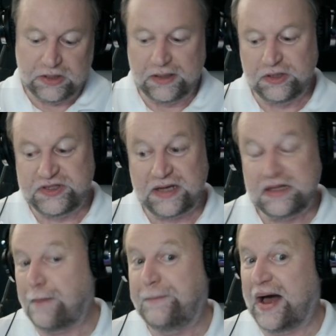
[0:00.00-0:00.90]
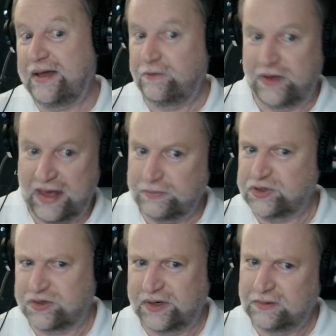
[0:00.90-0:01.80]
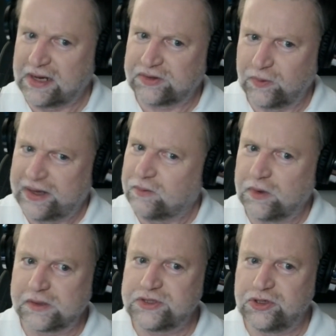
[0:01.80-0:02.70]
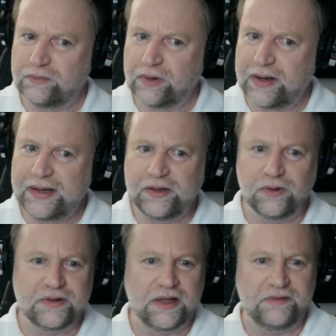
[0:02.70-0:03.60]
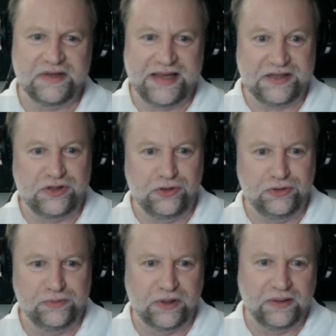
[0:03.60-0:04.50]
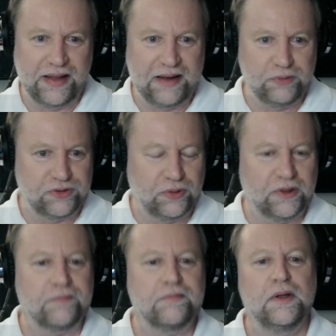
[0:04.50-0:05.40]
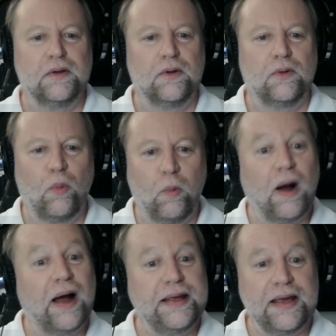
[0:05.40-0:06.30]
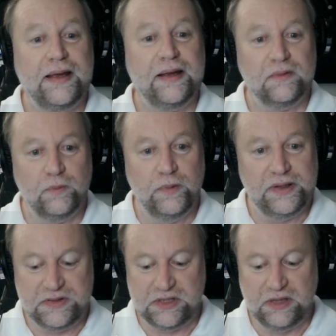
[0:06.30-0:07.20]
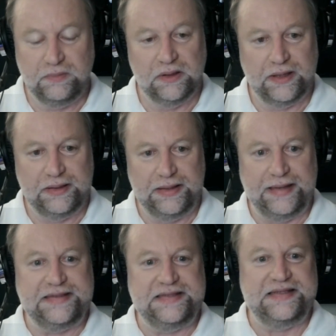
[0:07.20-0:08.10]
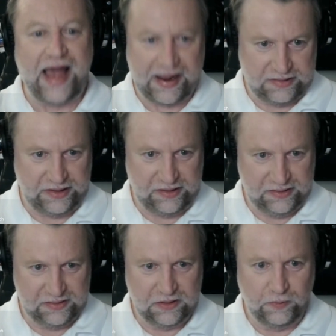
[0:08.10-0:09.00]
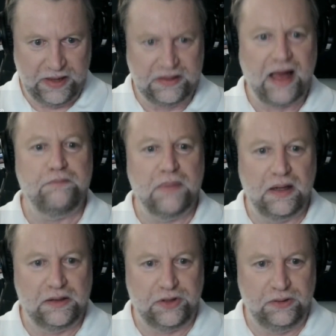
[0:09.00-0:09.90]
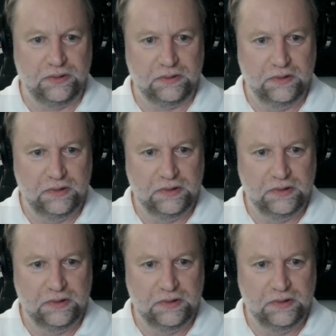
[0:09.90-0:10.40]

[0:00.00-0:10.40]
studying the biochemistry, right, the way it works in your brain, or think of a test tube or a laboratory, why can't we simulate exactly the way that molecule